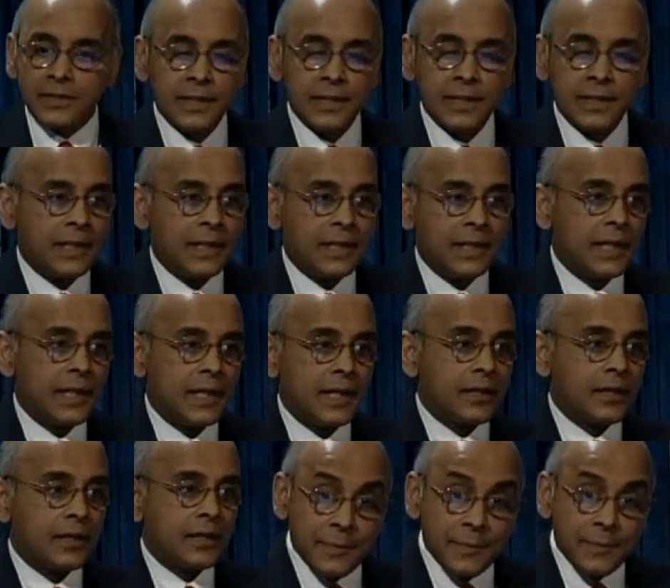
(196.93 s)
Uh,
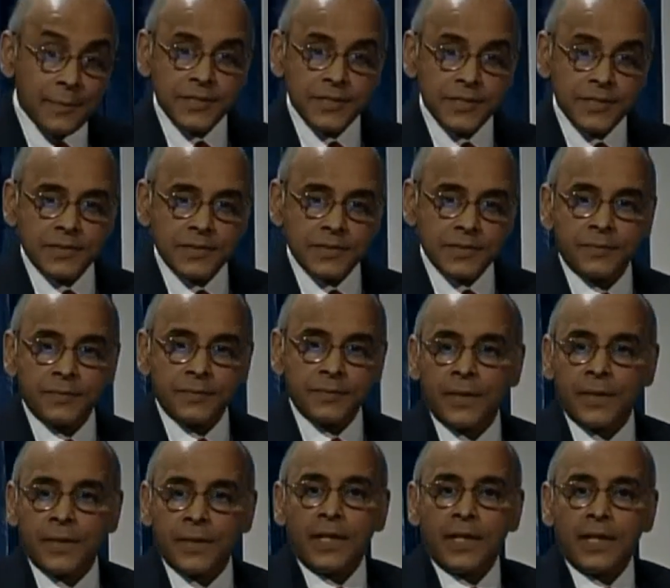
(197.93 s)
and in order to
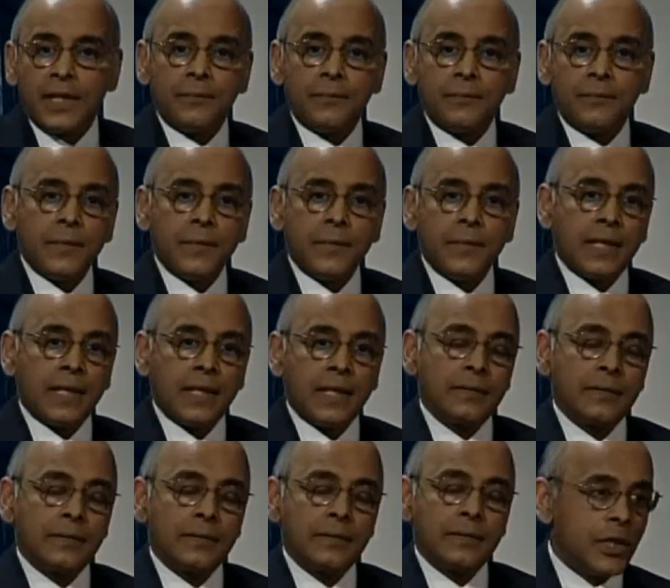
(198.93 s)
get that kind of
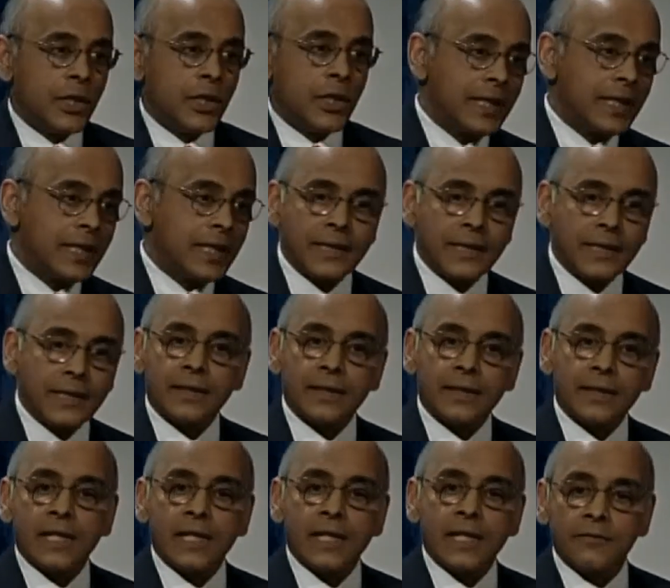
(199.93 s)
amount of
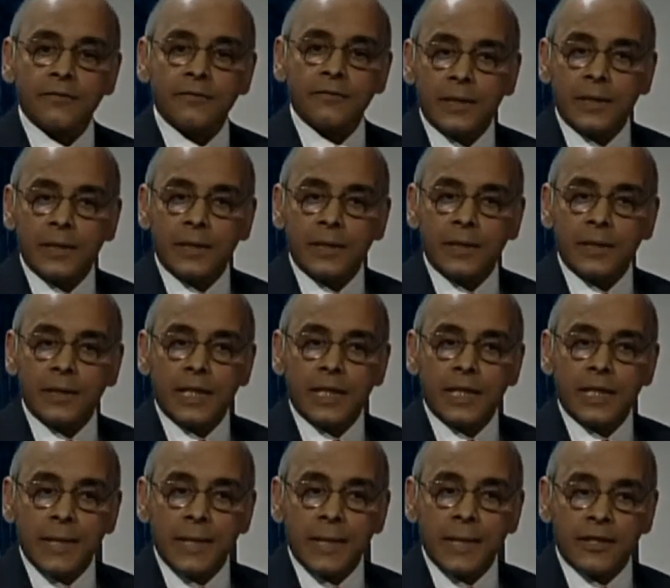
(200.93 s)
materials into the
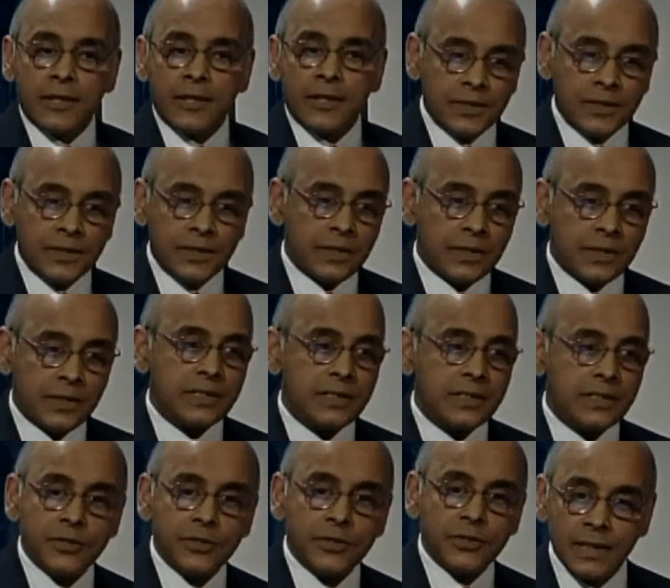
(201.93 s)
building and, uh, and
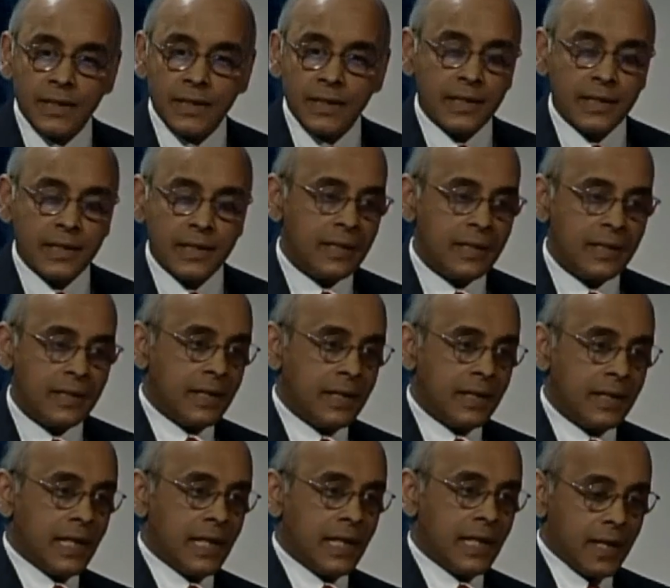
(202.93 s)
to actually place
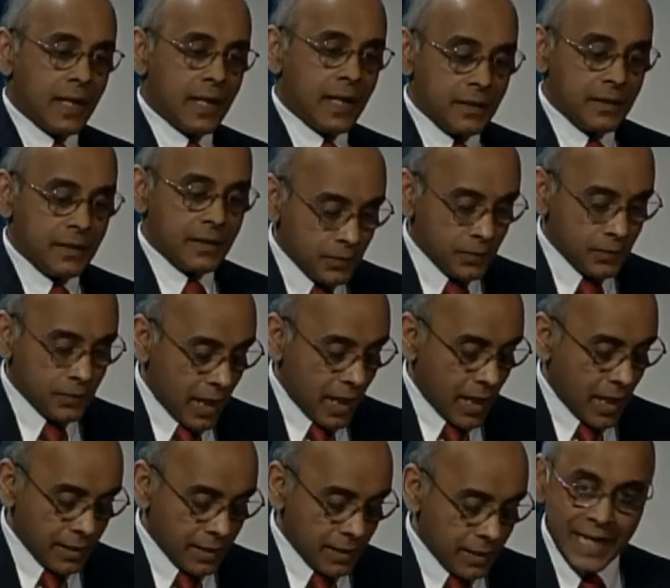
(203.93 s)
it and for this
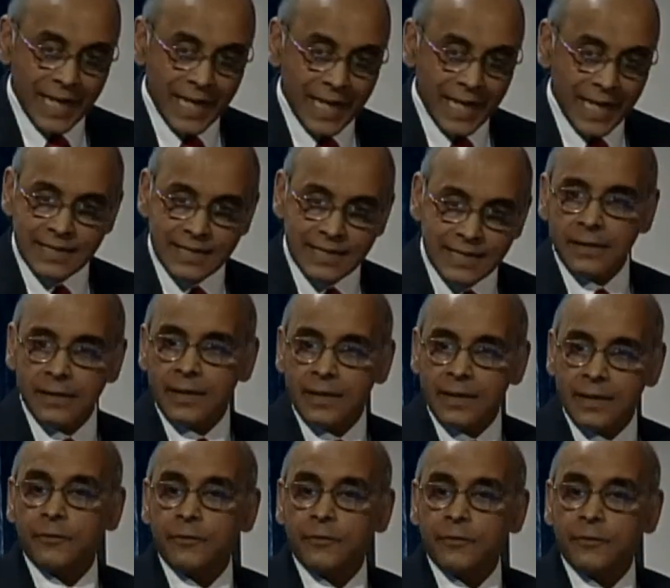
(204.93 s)
reaction to take
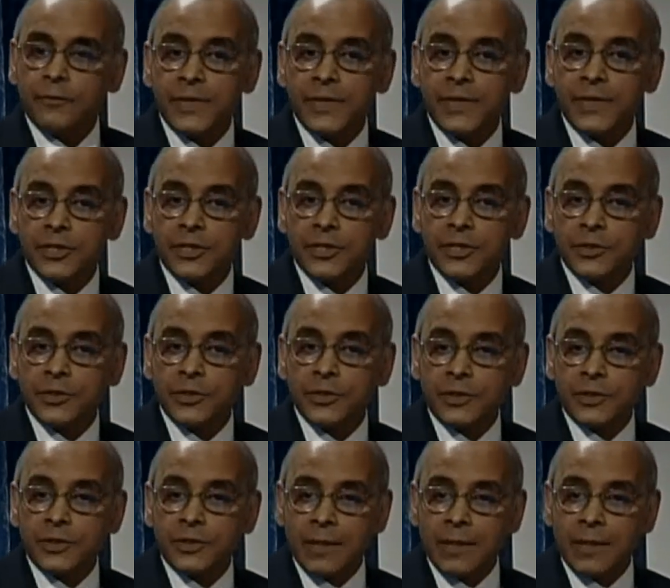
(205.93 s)
place is
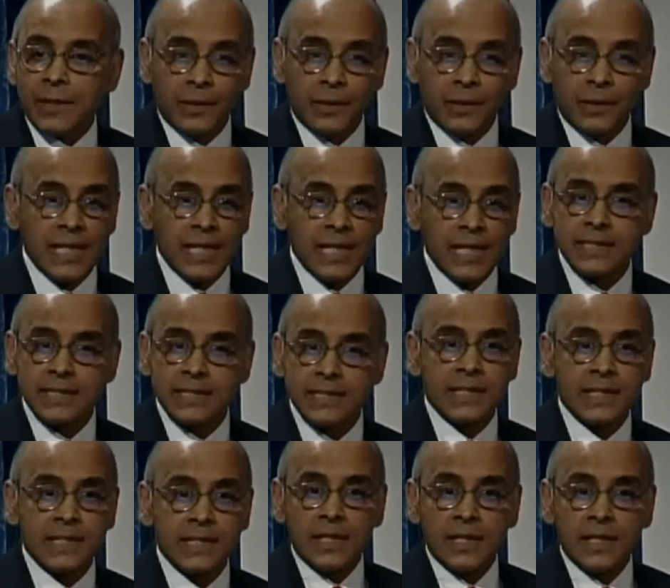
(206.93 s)
unlikely to have actually
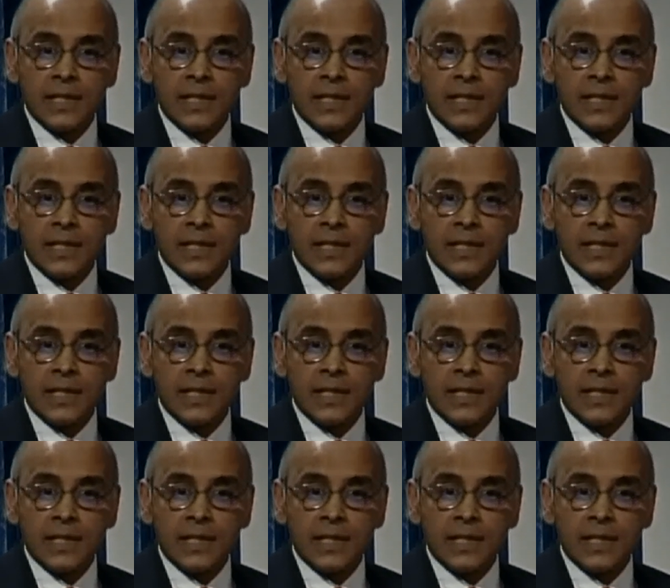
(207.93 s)
happened.